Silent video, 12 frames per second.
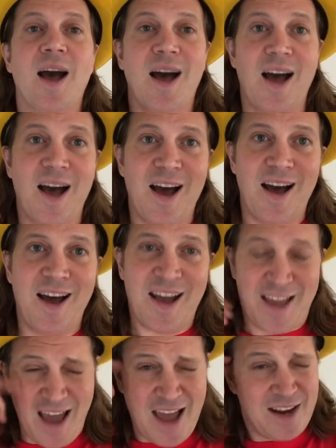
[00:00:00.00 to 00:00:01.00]

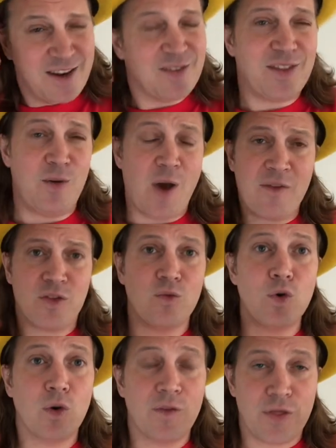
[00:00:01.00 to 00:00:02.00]
Again, you have the
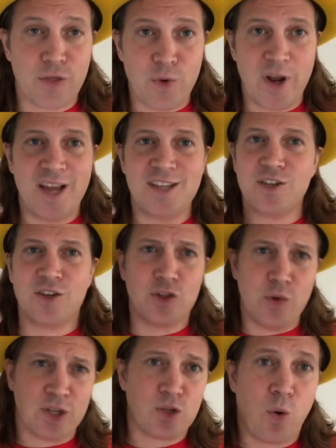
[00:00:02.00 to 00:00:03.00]
rule of threes. You can
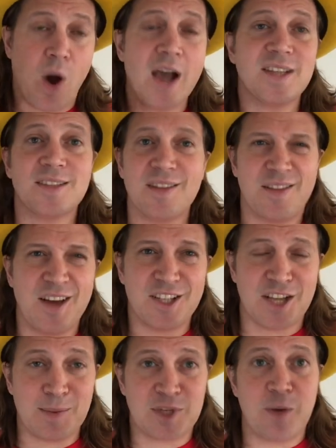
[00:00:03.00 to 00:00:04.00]
do it twice. The
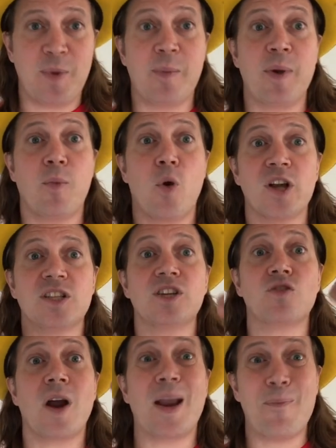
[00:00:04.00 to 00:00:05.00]
third time is gonna be a bit boring, so
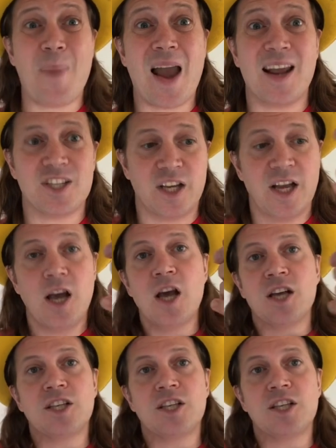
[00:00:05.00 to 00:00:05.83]
you try and embellish it.